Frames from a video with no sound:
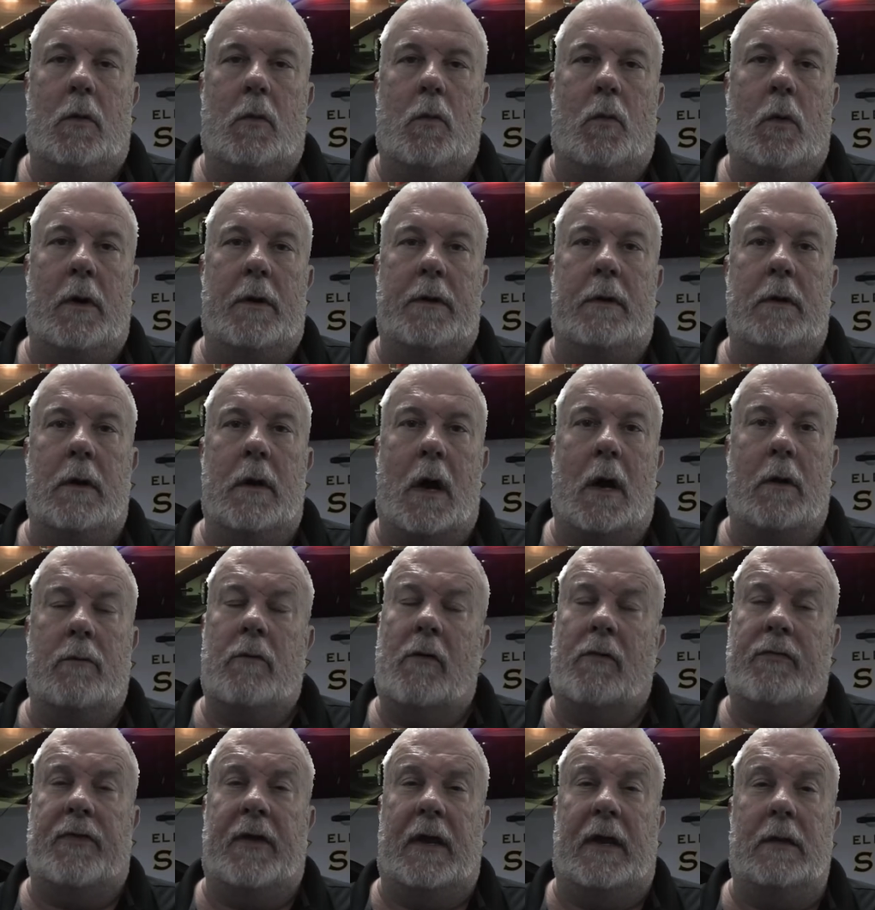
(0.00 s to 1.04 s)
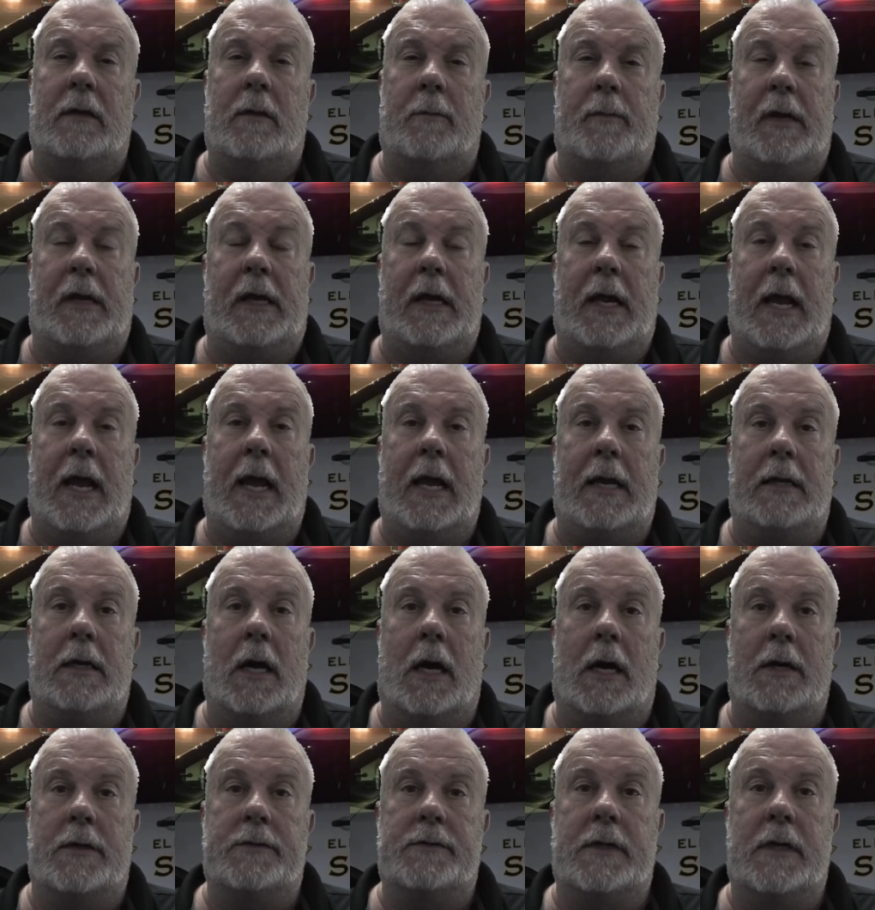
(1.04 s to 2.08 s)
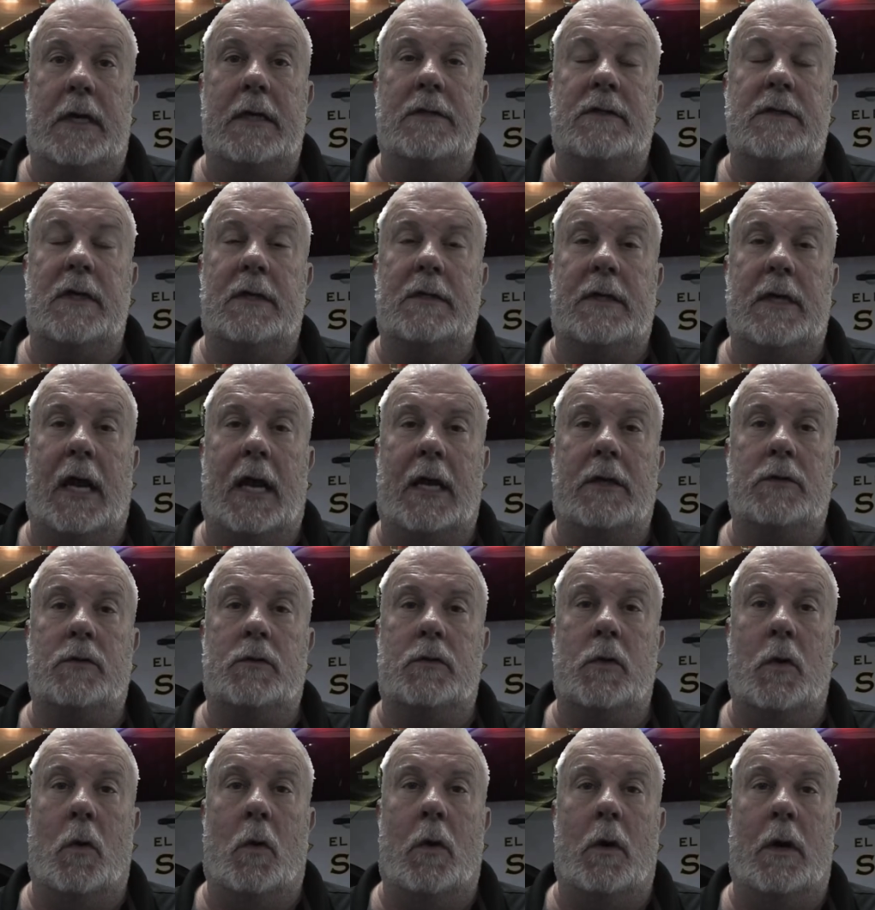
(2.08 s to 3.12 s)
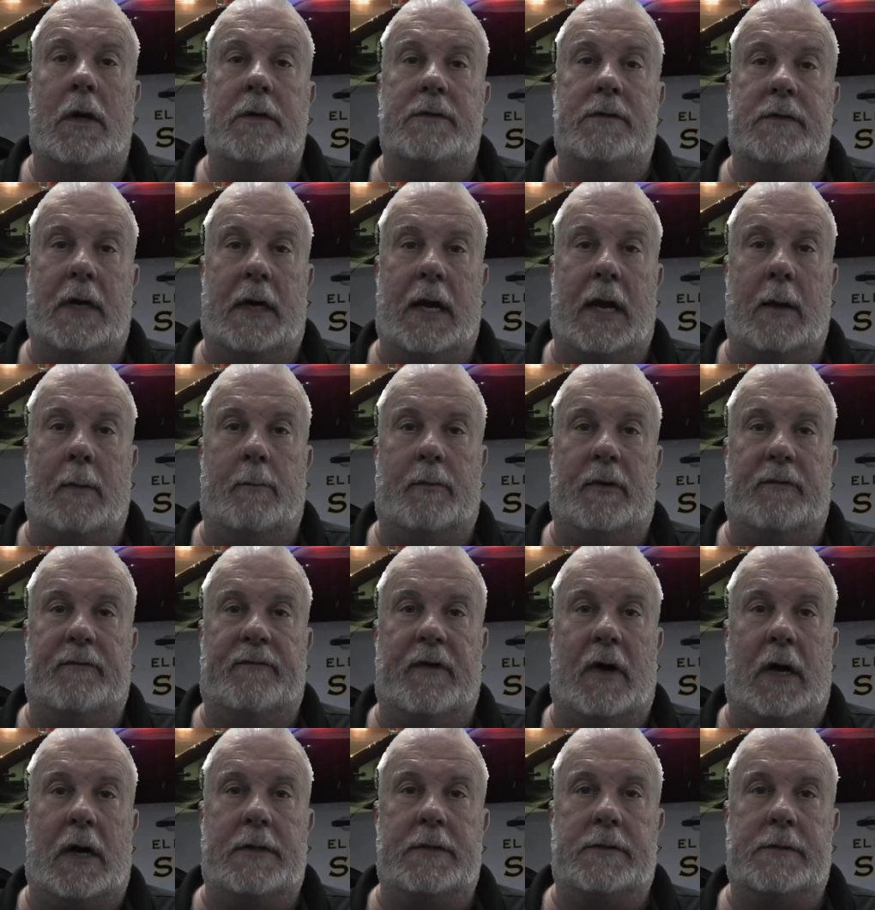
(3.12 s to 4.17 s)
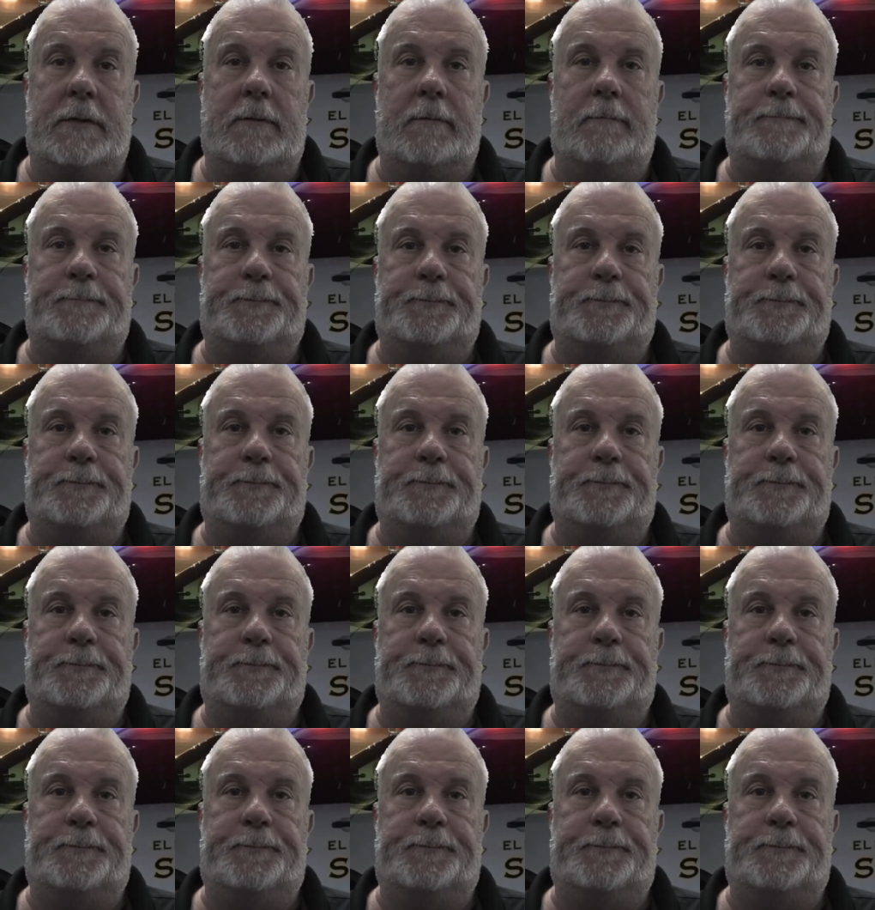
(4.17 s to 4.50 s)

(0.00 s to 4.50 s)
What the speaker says: One other thing the BDA does is it takes noise and amplifies it.